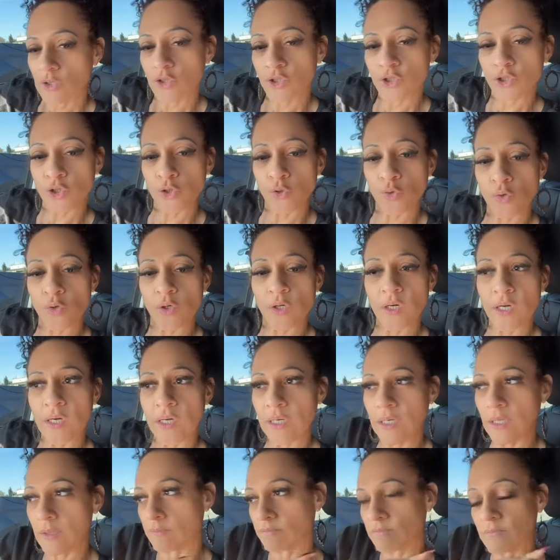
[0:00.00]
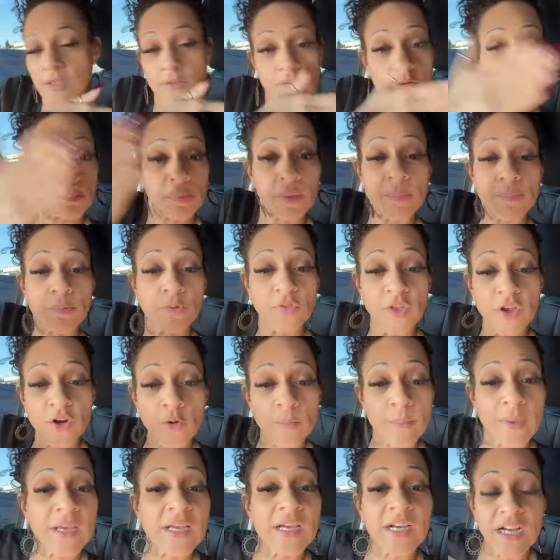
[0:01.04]
your uh, the, the people that are
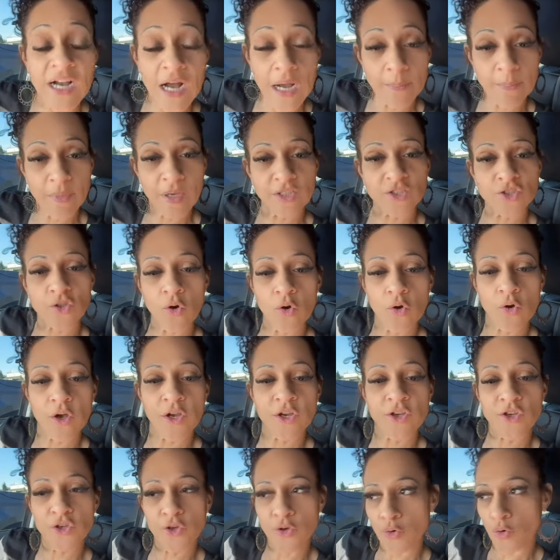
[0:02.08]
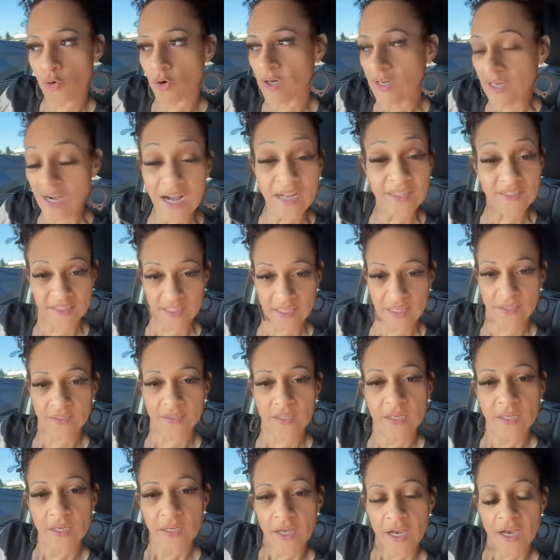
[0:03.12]
making comments on your content,
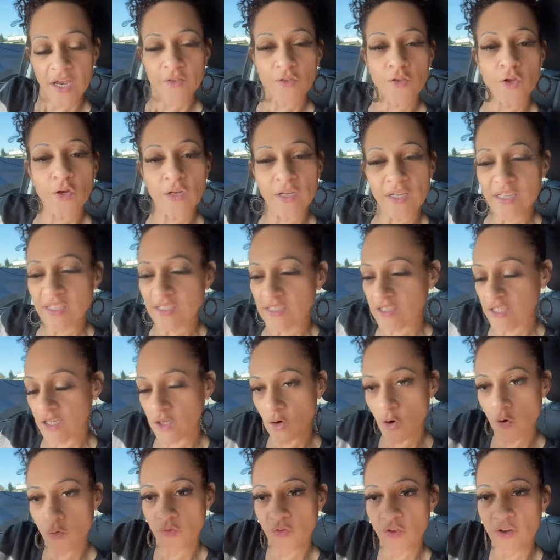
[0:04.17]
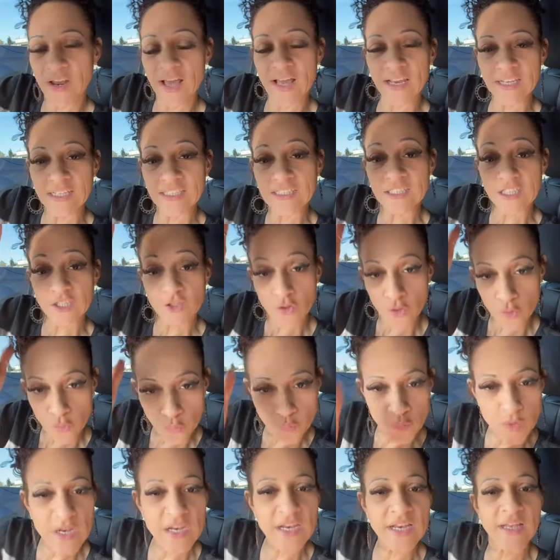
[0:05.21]
and they're listening or they're not listening. They're
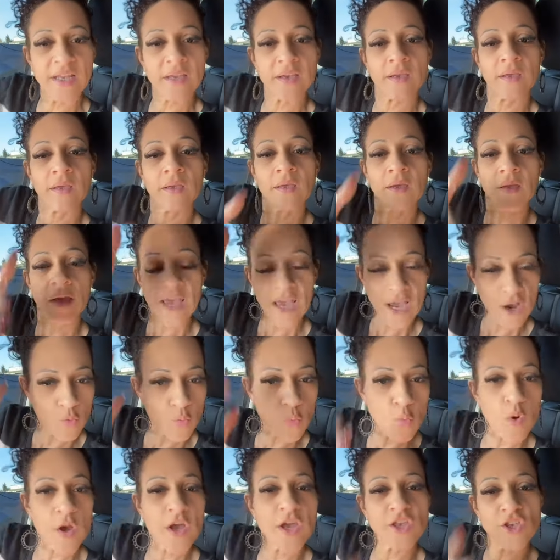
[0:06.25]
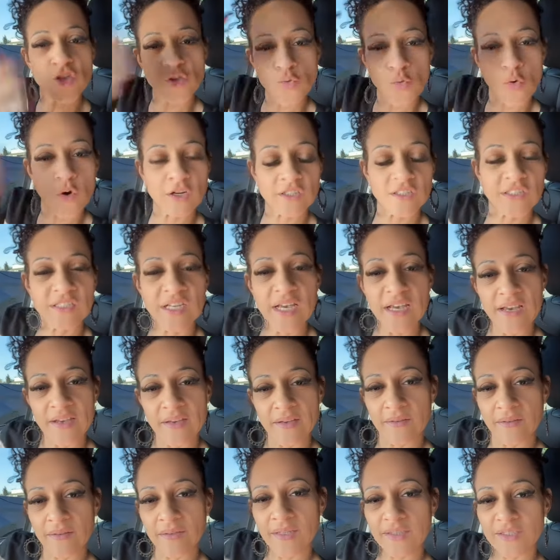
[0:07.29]
reading at what you are saying,
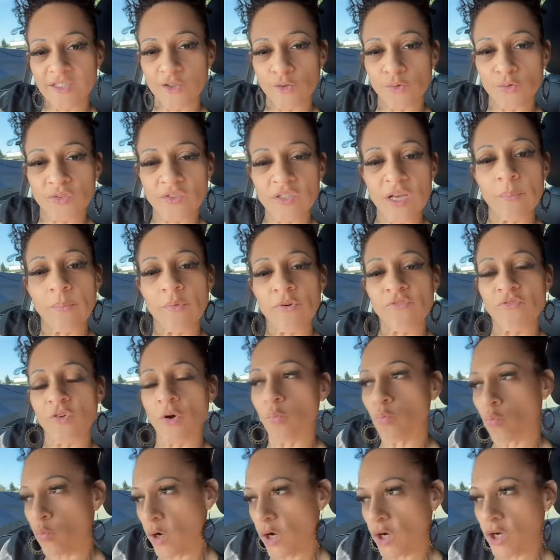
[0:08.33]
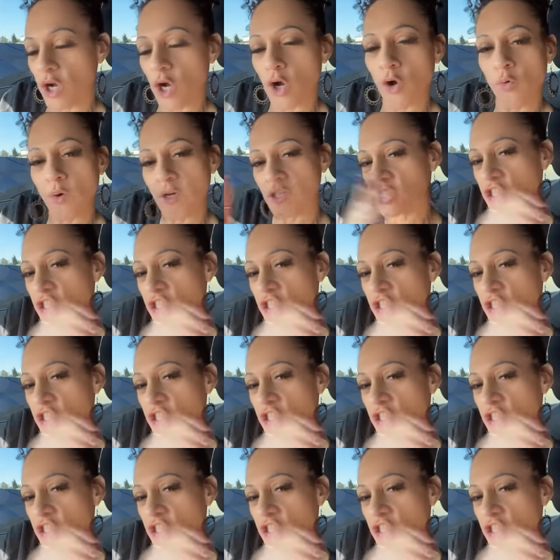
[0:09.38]
and so some of them will go and